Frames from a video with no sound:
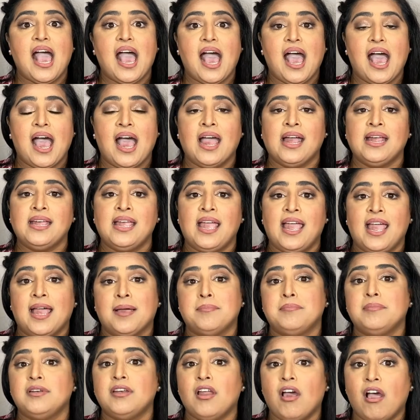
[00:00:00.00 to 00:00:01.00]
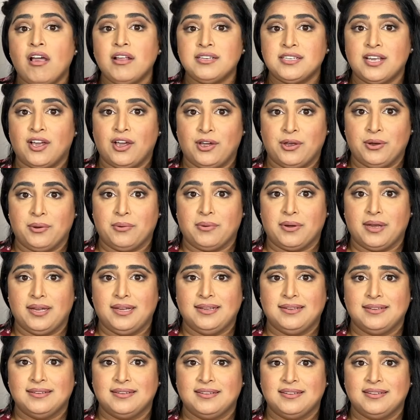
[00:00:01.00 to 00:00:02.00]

I am not hungry,